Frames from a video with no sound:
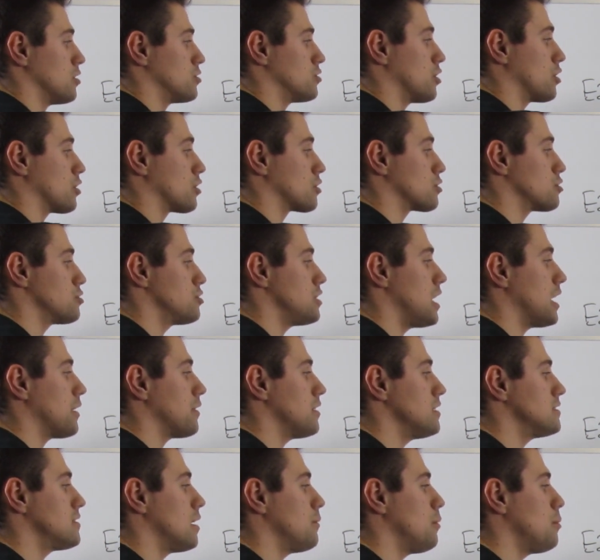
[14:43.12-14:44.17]

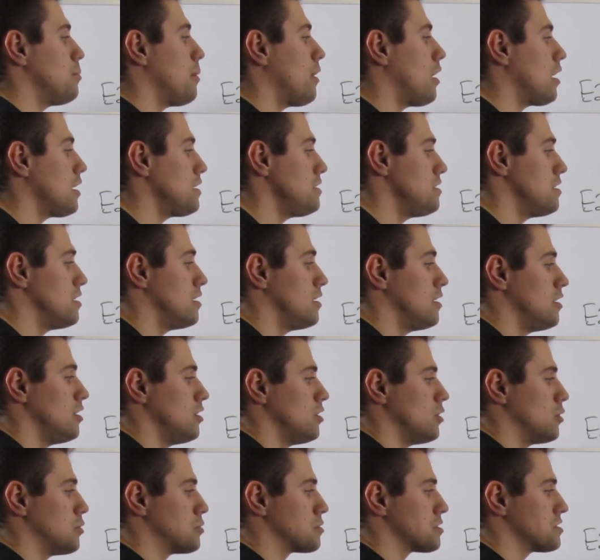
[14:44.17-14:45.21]
tertiary double bond
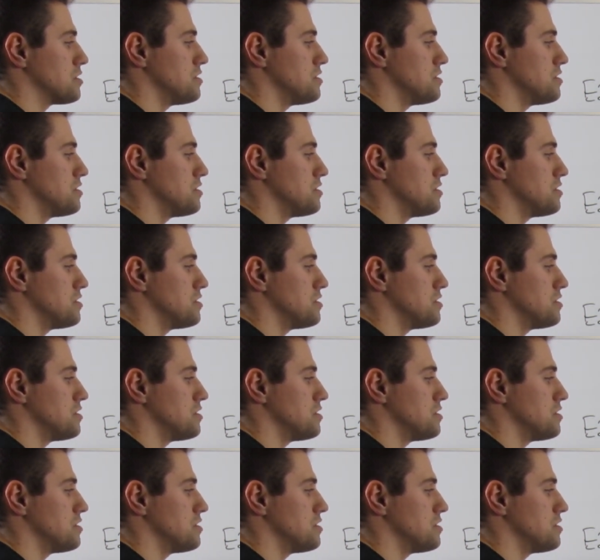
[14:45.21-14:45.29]
or